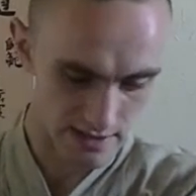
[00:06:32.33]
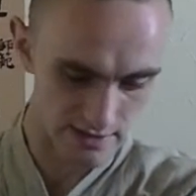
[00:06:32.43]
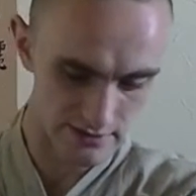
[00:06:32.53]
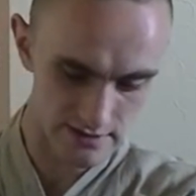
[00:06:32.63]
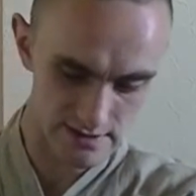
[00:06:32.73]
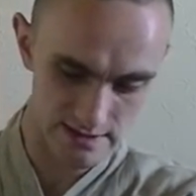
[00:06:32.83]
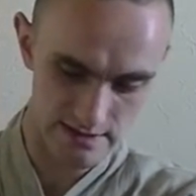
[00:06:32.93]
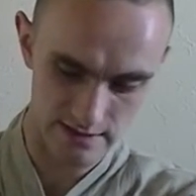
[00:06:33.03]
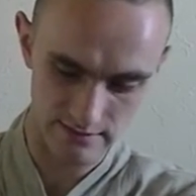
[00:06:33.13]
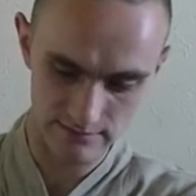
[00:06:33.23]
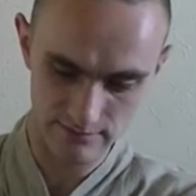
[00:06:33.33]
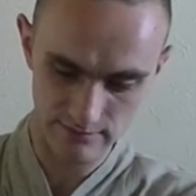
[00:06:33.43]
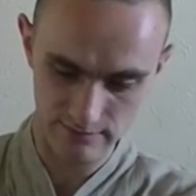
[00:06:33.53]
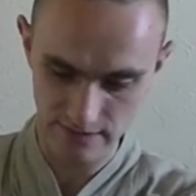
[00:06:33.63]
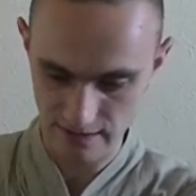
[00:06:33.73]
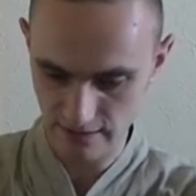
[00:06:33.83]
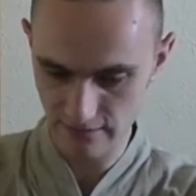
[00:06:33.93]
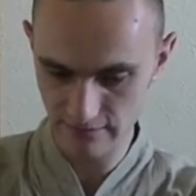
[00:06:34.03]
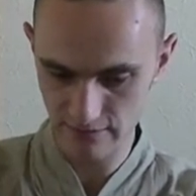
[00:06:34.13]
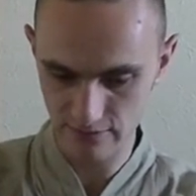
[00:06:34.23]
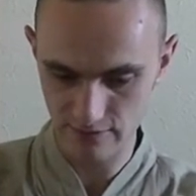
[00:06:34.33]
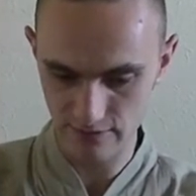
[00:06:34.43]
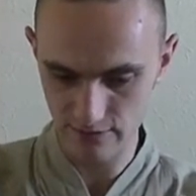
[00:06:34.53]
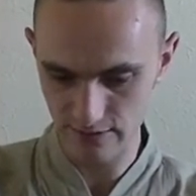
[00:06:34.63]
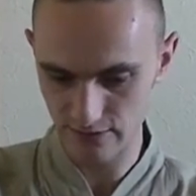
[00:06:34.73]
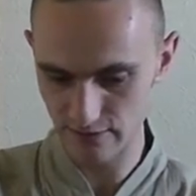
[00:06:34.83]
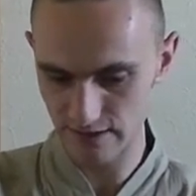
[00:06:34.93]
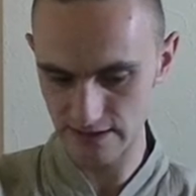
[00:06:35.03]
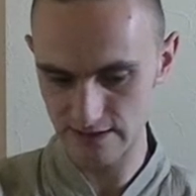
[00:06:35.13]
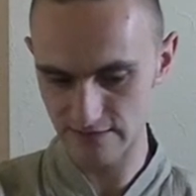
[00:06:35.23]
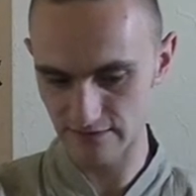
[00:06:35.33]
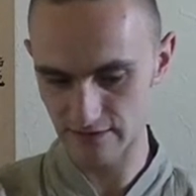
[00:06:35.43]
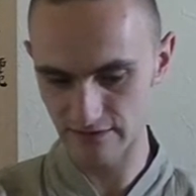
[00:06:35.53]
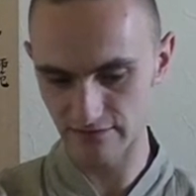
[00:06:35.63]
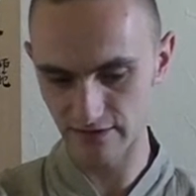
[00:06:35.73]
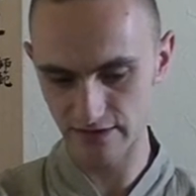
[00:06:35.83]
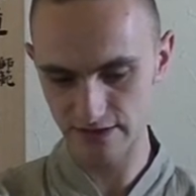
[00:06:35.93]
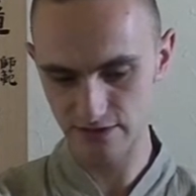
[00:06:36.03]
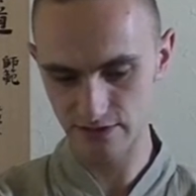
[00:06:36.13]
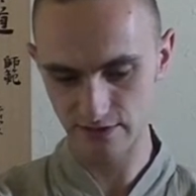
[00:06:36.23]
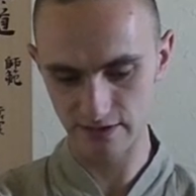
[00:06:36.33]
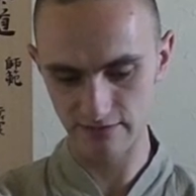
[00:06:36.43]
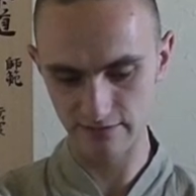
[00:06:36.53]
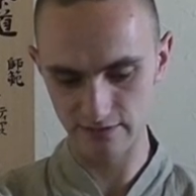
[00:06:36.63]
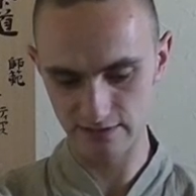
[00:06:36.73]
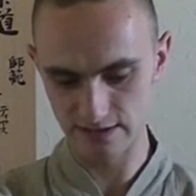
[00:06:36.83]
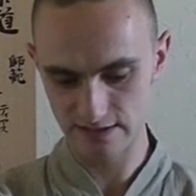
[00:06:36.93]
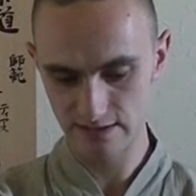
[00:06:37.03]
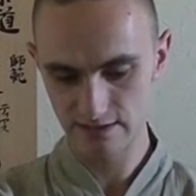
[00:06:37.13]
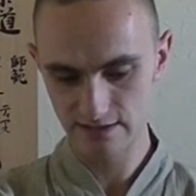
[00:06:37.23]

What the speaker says: and you can see, even though we're only doing these very short infusions,